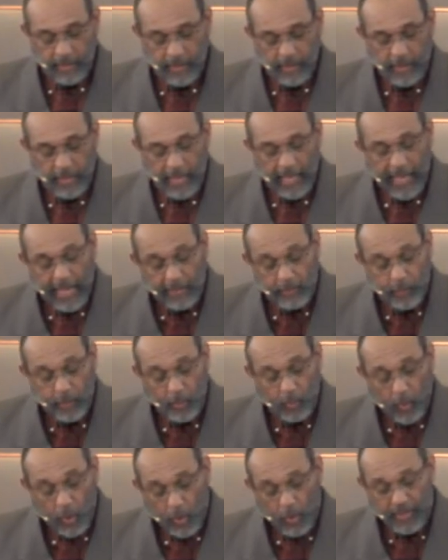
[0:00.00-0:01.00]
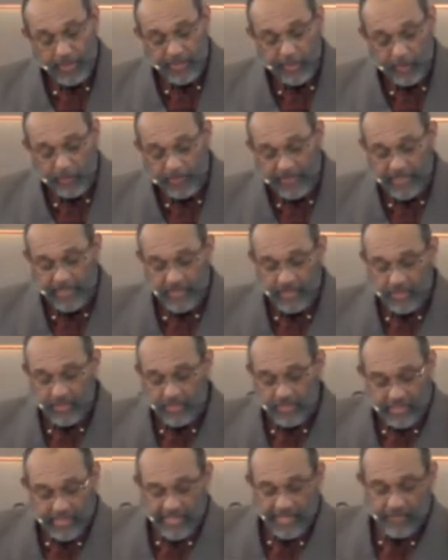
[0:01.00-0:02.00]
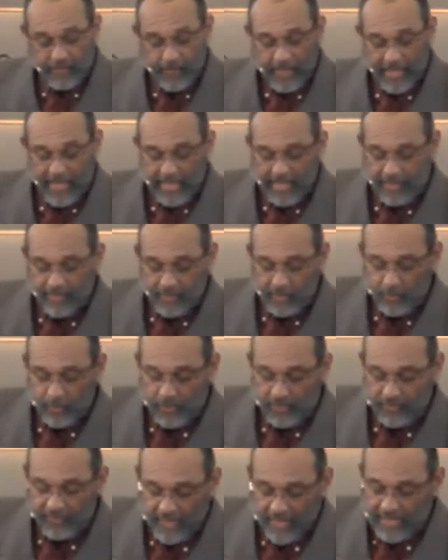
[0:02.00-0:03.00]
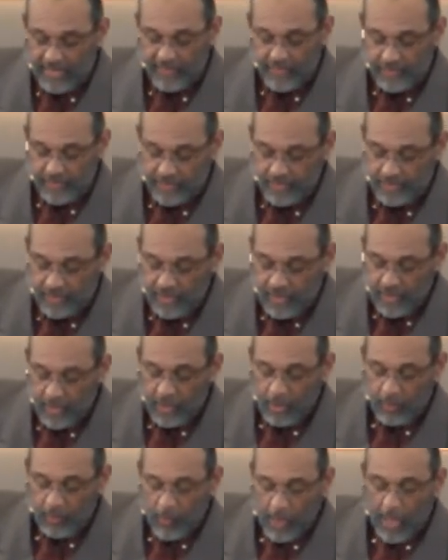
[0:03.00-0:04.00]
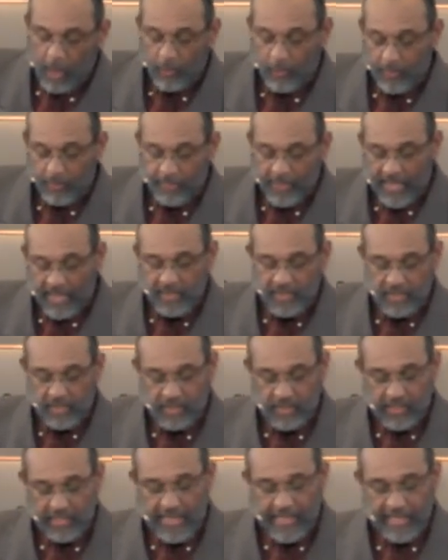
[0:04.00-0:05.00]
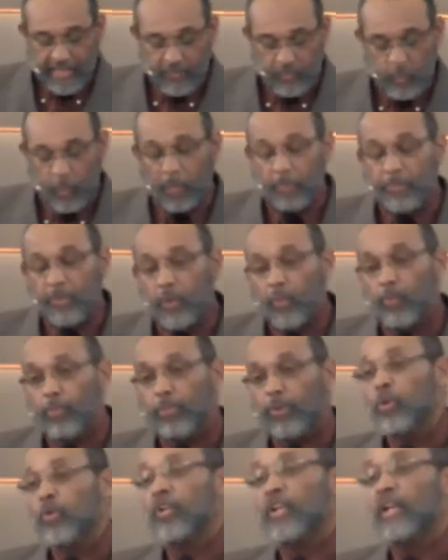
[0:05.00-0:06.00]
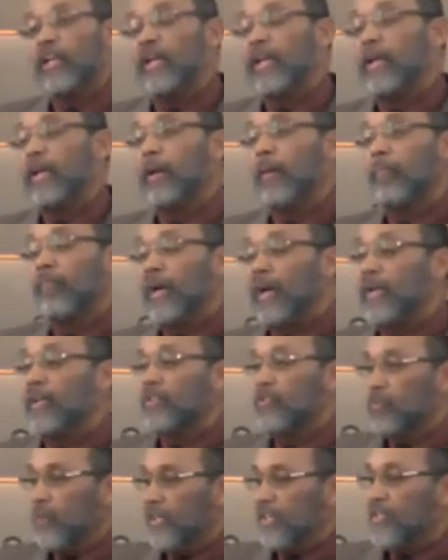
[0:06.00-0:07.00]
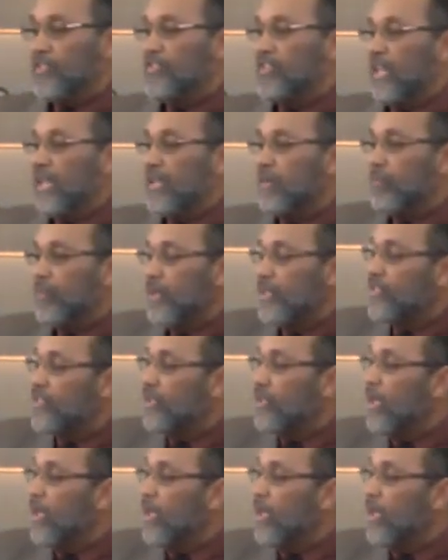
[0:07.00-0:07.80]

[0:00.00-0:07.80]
and rewarded obedient slave behavior with favors, while rebellious slaves were brutally punished. What are you saying, preacher?